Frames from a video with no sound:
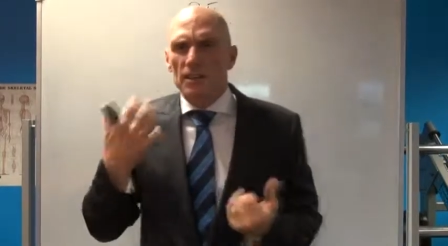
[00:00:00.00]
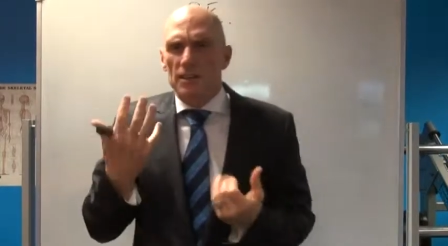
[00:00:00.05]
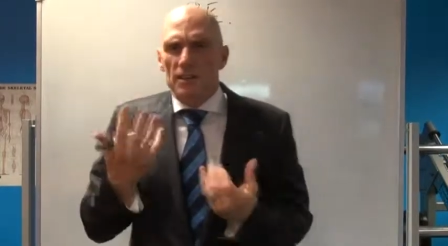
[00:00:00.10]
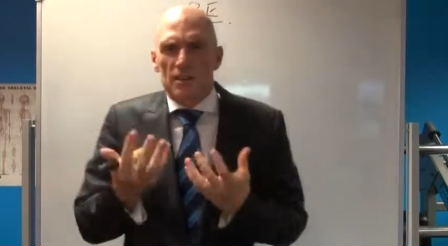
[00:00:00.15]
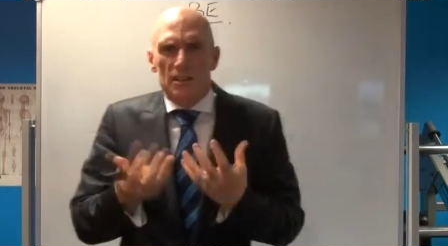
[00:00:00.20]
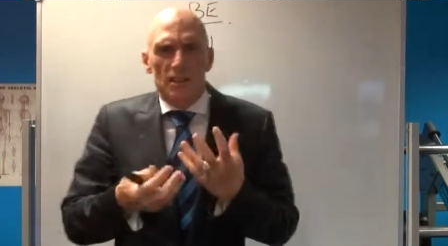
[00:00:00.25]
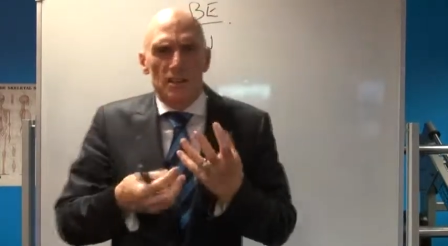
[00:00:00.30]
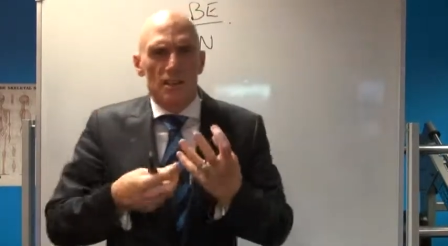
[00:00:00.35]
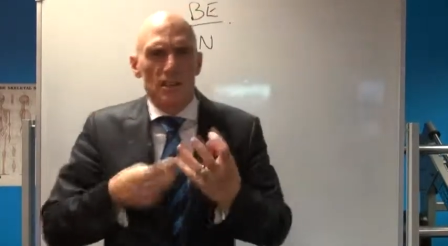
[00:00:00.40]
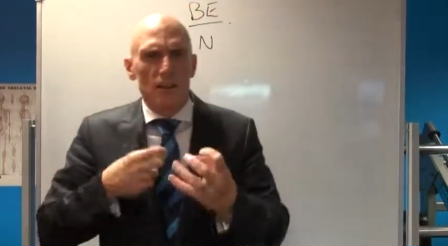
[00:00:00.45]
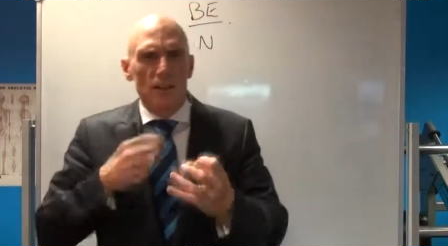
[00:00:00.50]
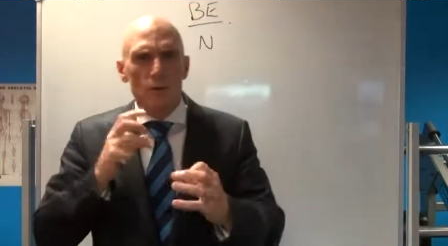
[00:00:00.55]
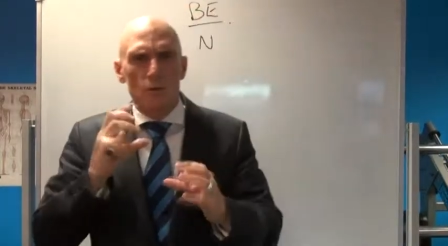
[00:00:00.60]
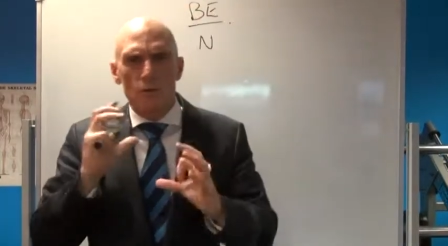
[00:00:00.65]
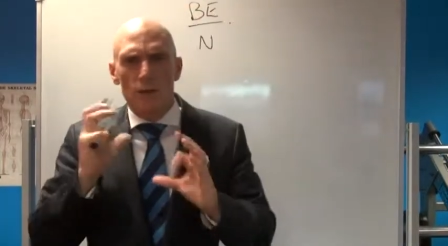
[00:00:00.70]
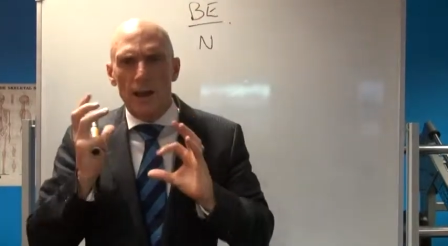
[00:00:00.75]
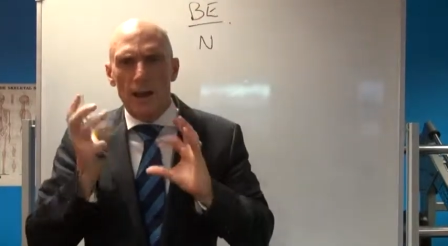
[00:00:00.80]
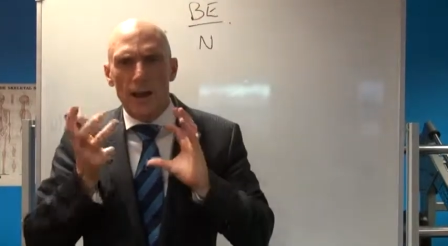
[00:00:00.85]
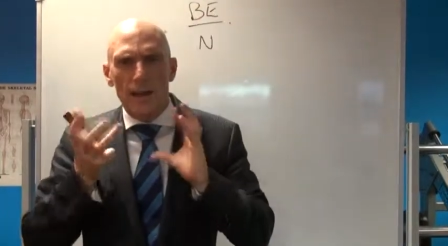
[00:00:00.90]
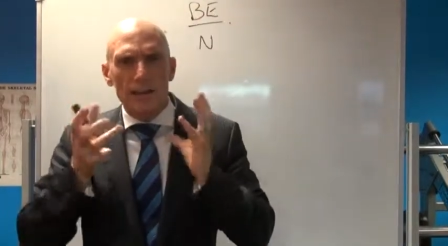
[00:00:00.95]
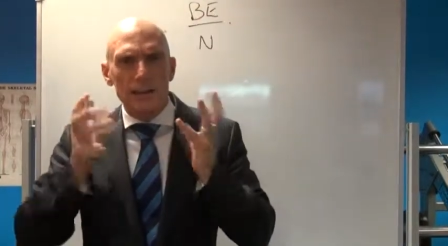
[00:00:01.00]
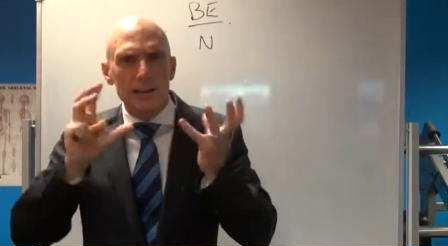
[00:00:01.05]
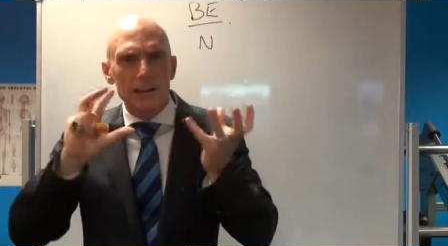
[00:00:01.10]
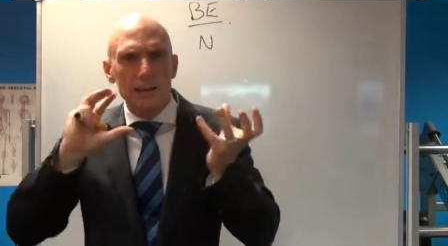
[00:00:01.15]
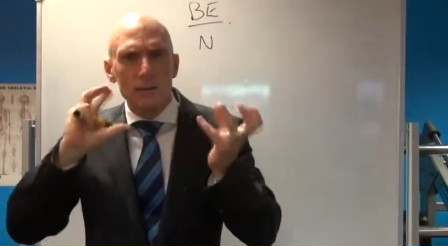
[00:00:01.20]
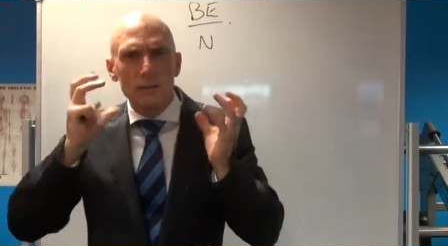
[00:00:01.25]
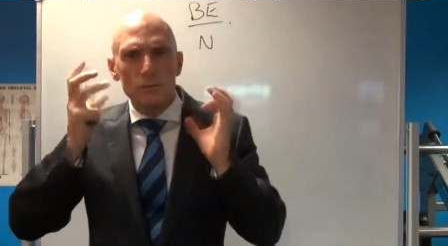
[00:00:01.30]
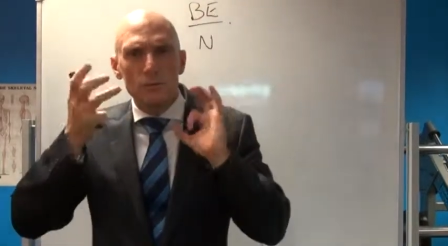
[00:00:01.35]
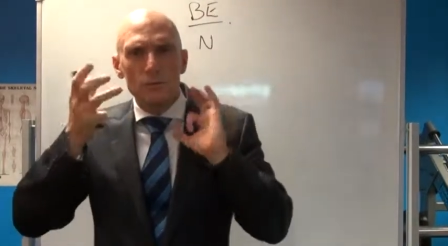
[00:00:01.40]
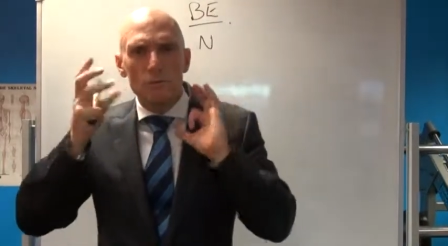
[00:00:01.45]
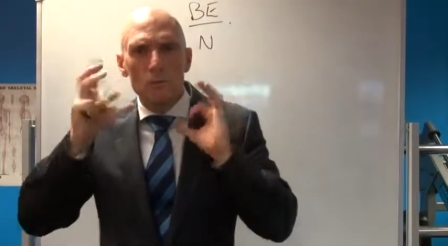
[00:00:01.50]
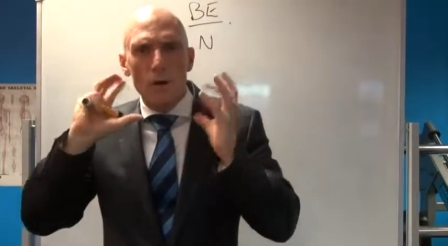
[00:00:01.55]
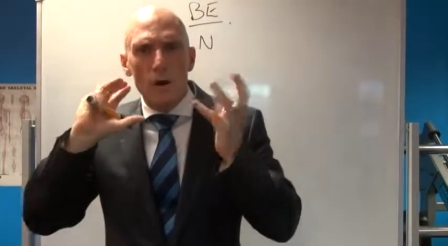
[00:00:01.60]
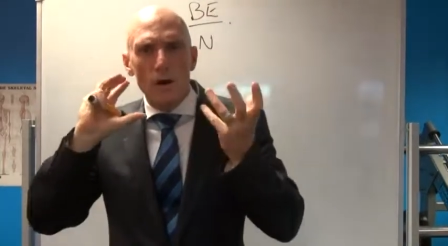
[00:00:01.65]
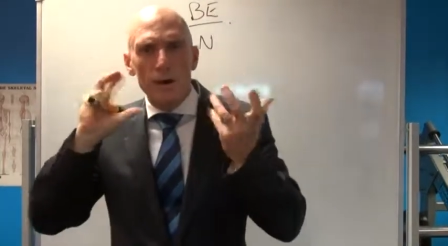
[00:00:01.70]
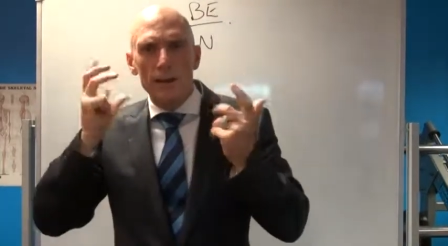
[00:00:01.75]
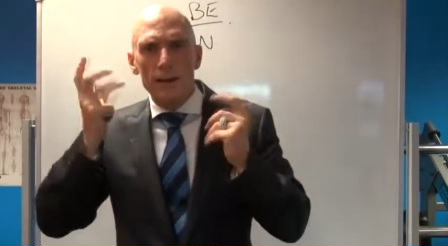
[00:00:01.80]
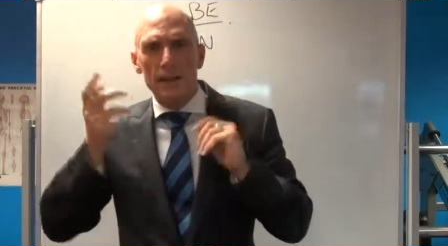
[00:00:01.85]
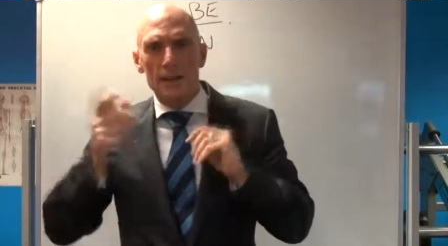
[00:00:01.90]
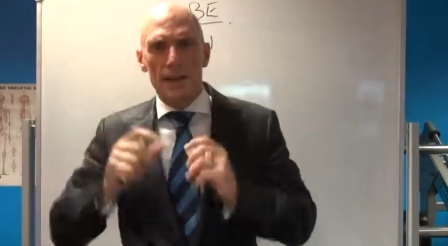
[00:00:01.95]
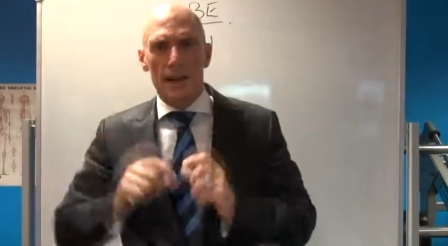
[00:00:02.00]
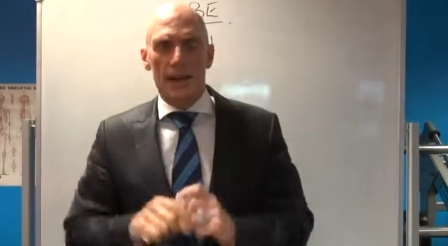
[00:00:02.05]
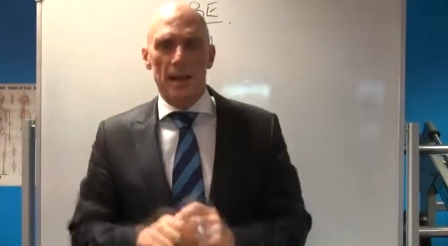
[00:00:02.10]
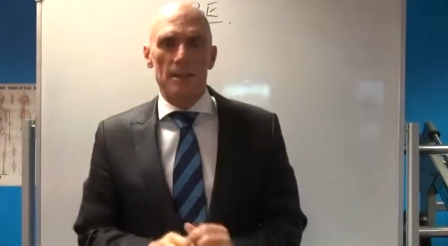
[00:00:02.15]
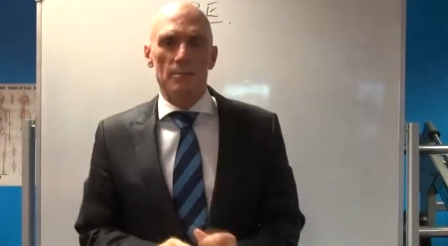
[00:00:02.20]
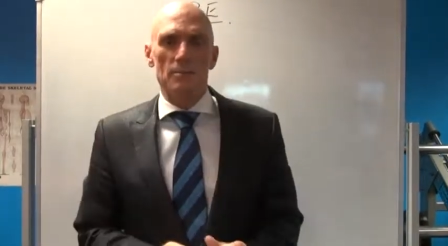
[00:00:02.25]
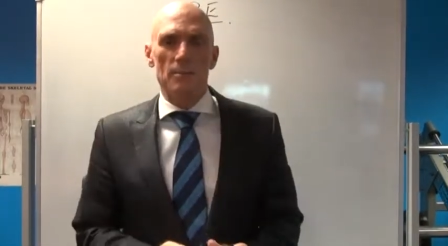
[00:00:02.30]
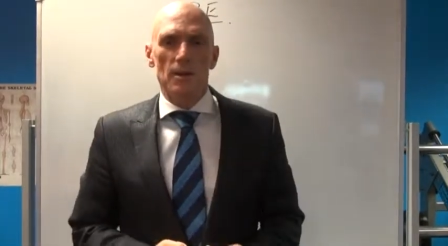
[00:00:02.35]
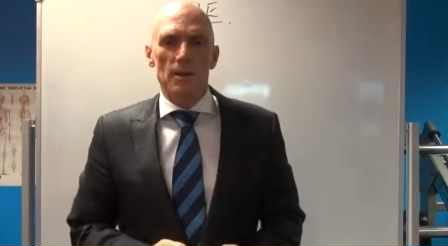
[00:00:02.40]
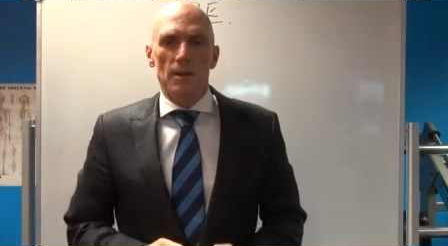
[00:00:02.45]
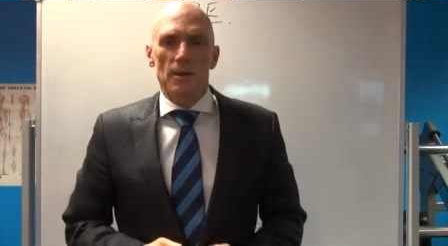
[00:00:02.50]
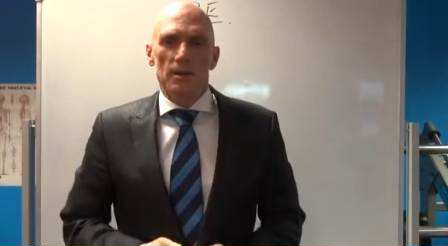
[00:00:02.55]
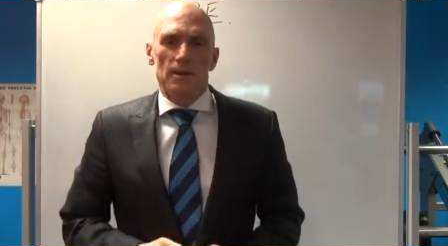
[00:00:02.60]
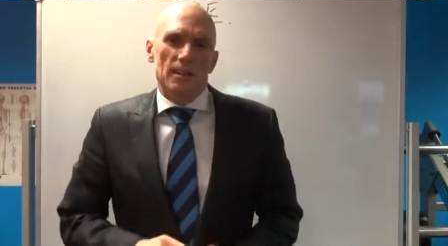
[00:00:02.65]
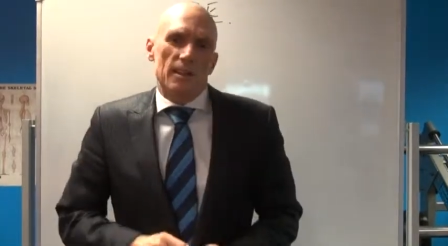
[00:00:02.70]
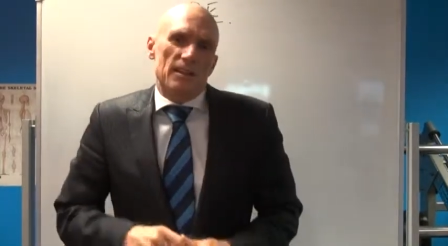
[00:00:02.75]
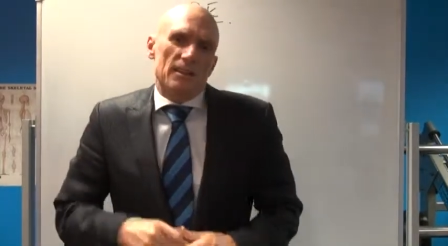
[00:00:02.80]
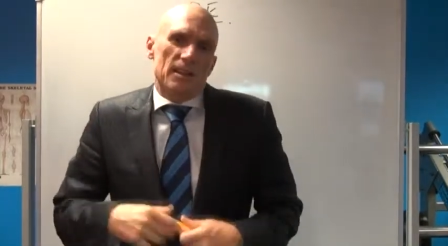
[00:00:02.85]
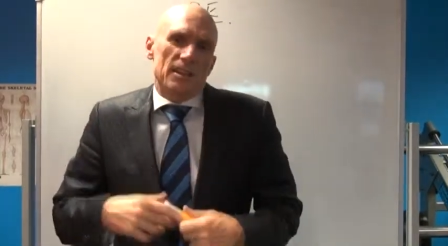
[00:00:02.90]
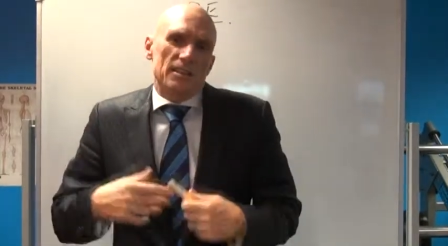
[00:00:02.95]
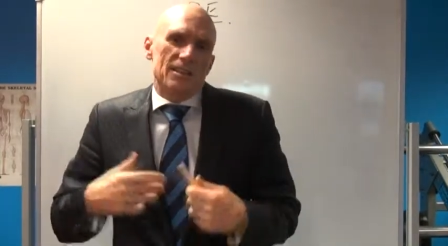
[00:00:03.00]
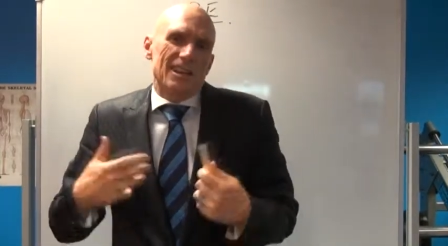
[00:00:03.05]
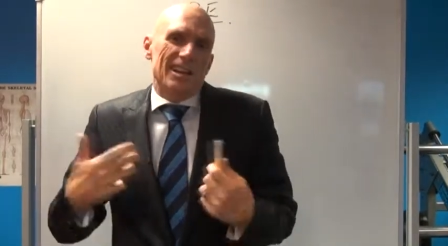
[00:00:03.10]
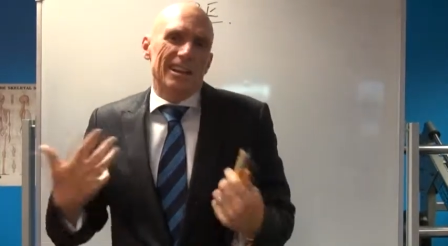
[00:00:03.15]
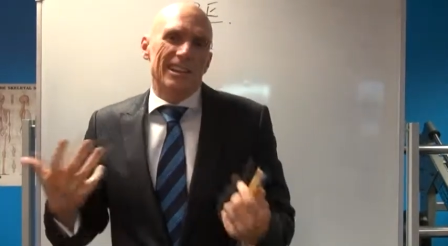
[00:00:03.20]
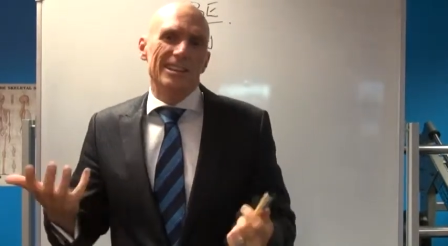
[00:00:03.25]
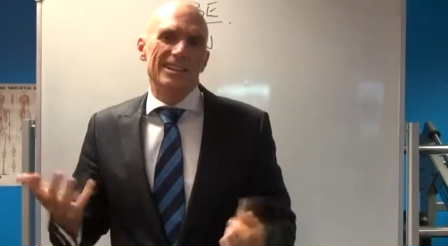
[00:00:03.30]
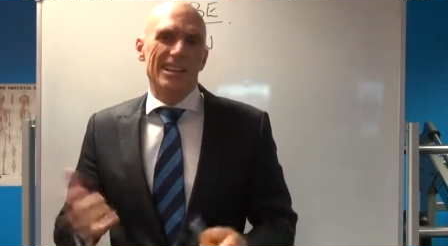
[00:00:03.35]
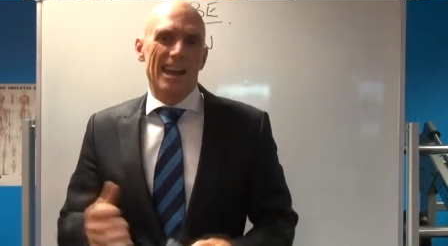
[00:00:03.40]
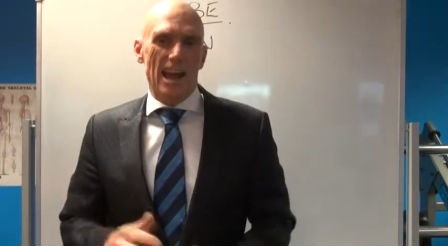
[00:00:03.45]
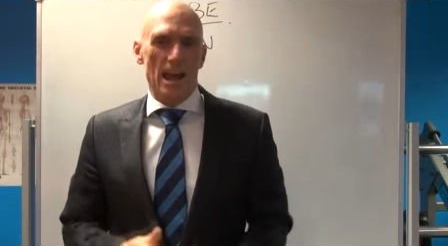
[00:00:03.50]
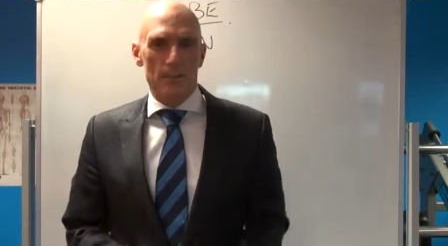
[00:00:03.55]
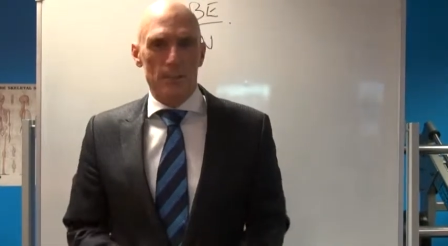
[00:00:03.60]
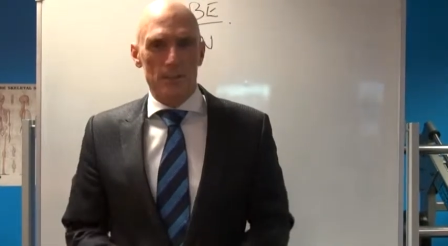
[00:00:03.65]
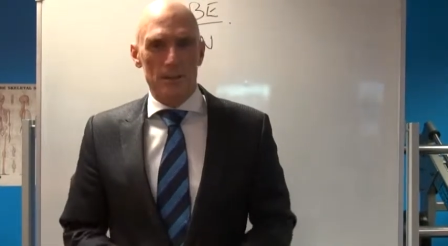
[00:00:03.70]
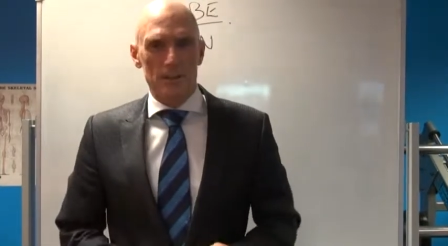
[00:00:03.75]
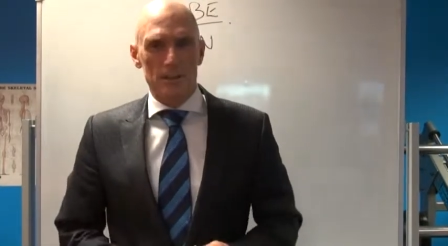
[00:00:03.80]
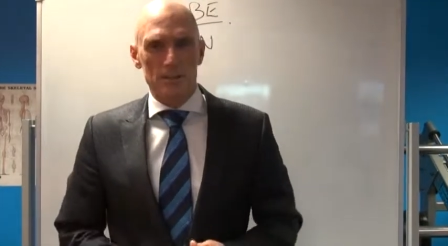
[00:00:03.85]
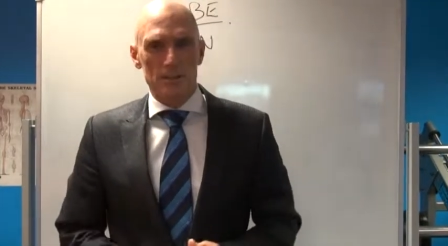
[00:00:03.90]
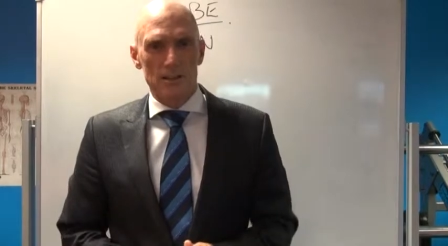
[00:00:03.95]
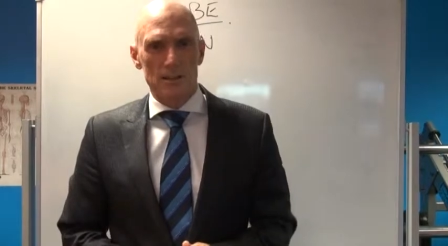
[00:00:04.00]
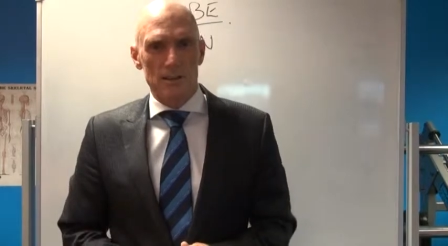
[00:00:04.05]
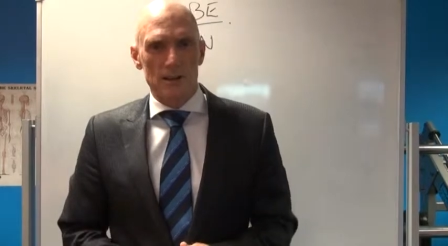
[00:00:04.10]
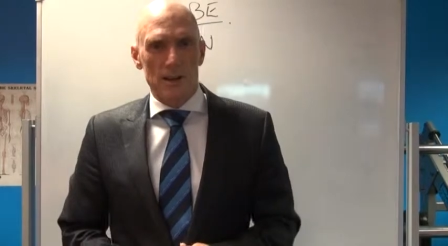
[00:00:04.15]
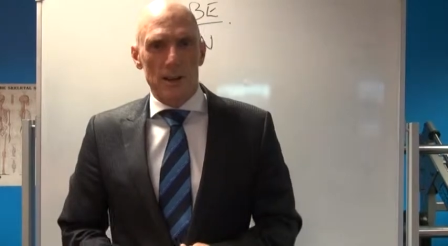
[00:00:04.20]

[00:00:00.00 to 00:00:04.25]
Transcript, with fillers: this little, ugly little mind game that doesn't lead to happiness.